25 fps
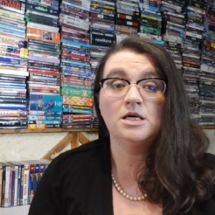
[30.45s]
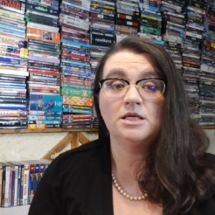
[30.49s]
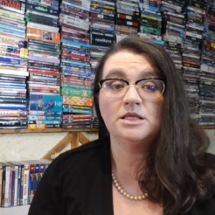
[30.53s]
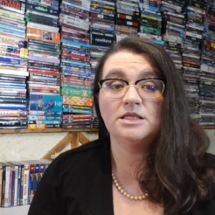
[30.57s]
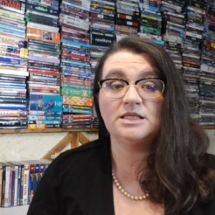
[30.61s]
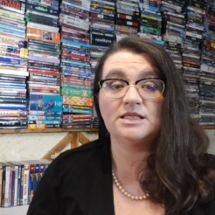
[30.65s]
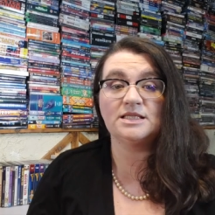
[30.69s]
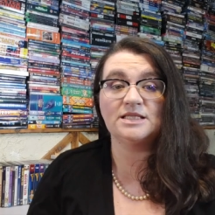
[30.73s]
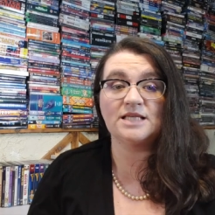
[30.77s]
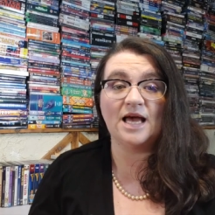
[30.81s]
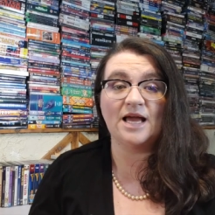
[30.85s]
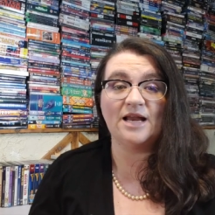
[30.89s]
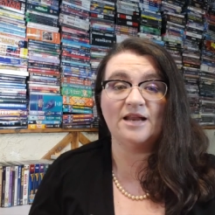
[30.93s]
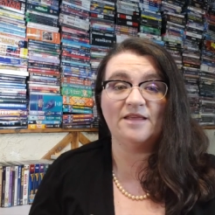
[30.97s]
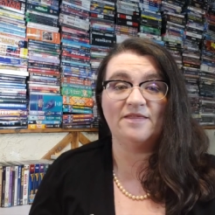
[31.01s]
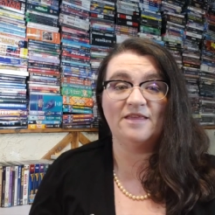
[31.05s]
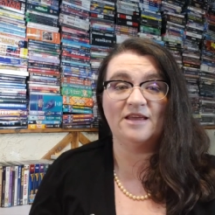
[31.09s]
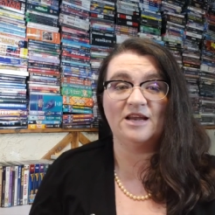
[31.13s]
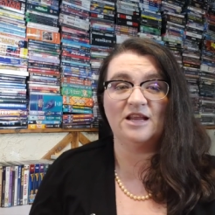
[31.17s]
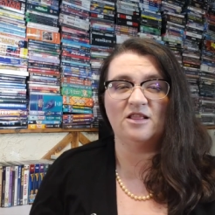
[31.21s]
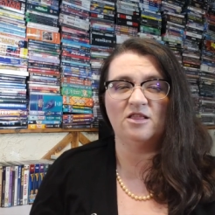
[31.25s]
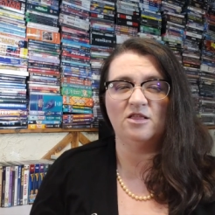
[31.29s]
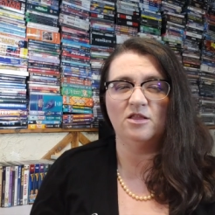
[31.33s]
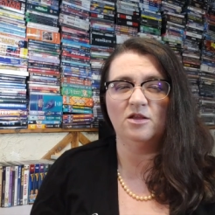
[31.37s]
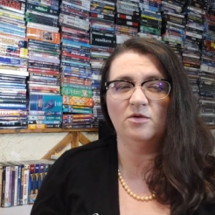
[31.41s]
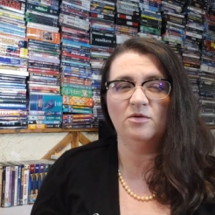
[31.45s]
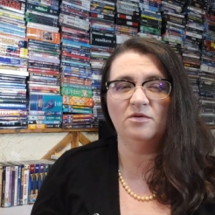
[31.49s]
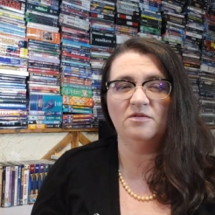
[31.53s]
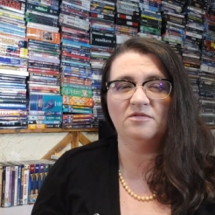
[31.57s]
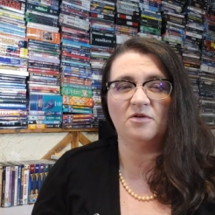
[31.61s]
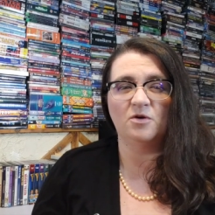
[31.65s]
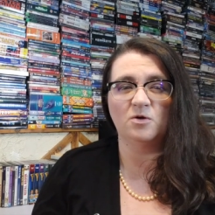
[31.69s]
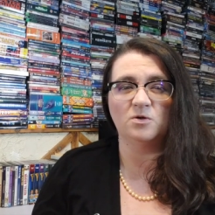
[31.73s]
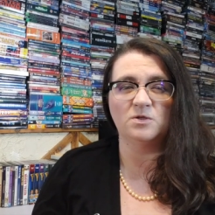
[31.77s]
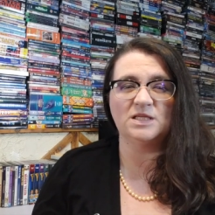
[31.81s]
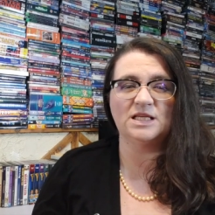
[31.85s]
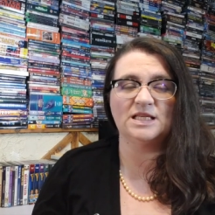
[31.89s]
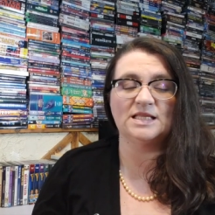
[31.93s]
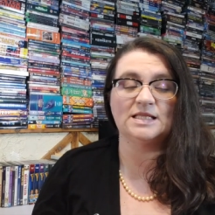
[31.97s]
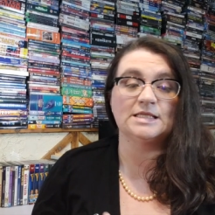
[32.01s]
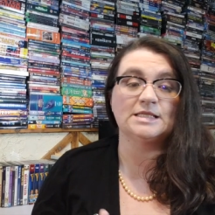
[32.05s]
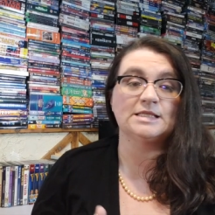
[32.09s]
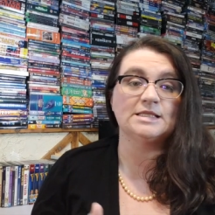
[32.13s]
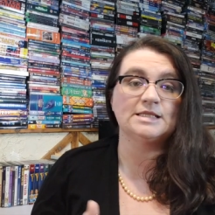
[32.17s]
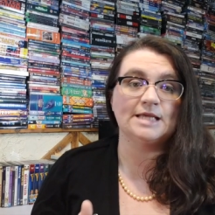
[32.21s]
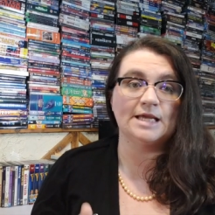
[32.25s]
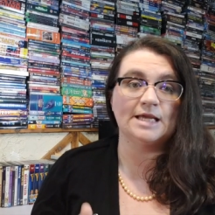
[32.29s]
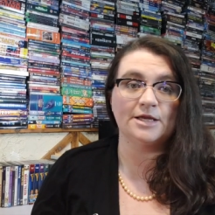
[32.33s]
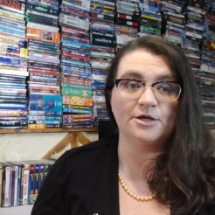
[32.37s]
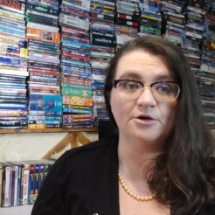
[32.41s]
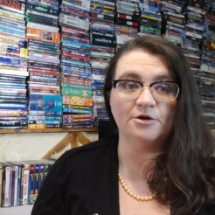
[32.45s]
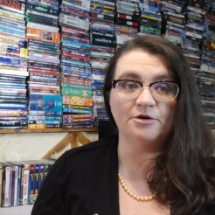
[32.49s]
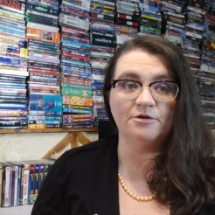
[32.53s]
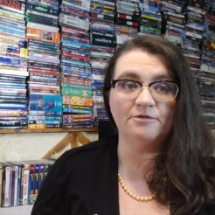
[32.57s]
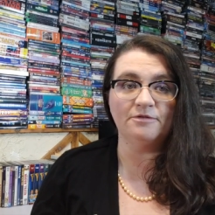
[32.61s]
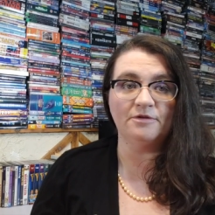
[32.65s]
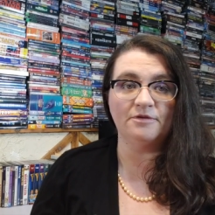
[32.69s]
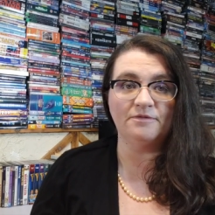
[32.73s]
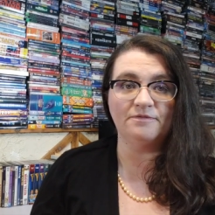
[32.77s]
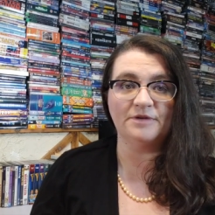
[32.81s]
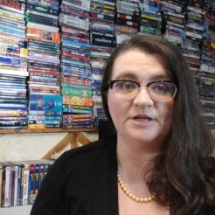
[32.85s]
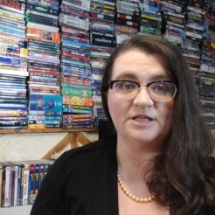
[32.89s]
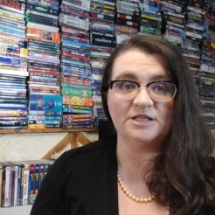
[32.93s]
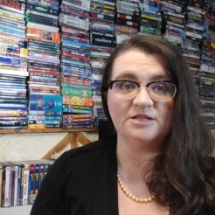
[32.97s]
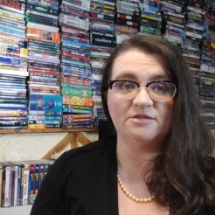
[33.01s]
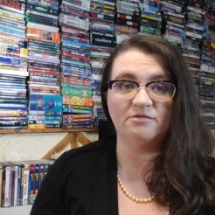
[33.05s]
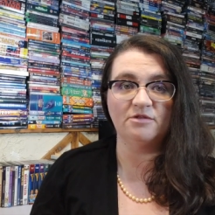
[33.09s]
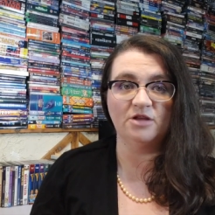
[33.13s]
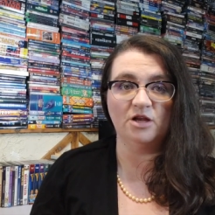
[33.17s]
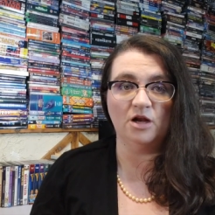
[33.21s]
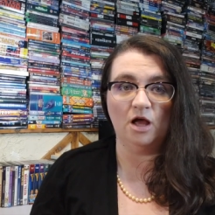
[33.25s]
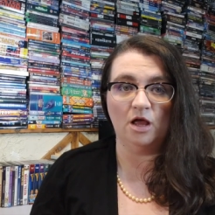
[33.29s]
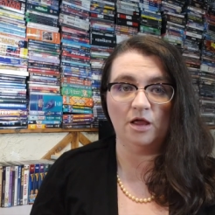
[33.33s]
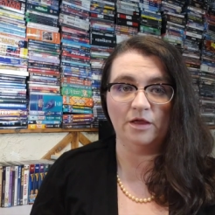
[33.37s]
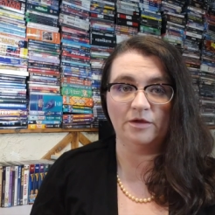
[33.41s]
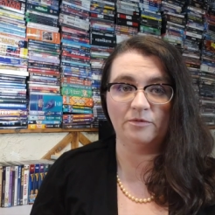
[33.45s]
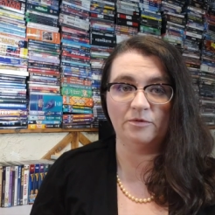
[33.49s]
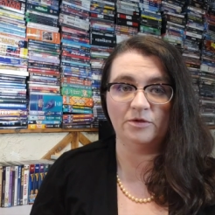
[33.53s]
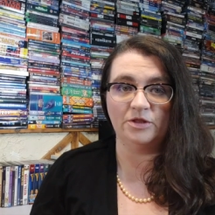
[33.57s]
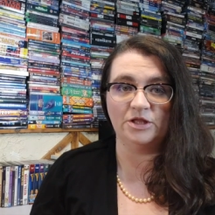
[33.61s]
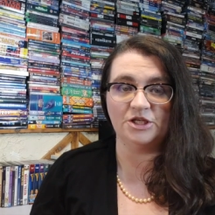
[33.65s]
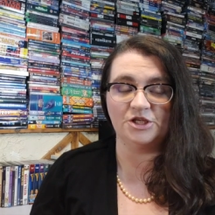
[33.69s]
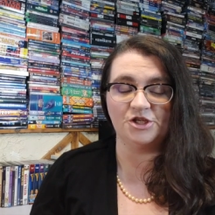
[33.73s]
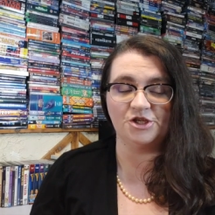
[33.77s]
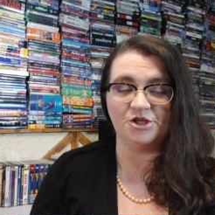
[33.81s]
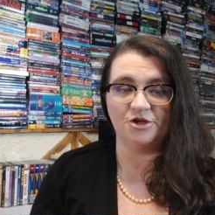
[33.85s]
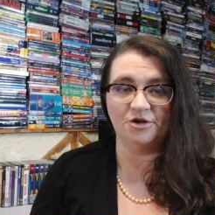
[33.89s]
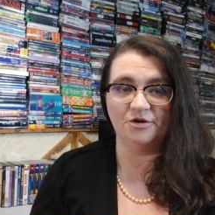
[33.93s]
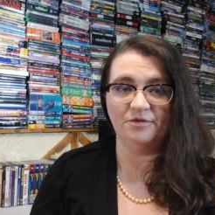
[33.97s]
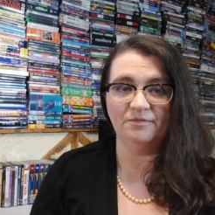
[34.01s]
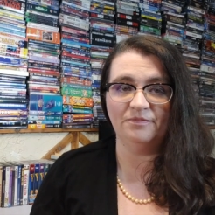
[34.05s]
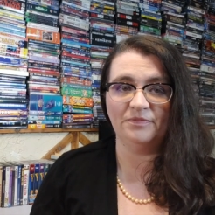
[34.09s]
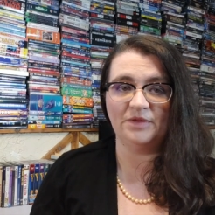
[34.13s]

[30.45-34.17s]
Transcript: decided that in lieu of holding the standard film festival in Hollywood this year,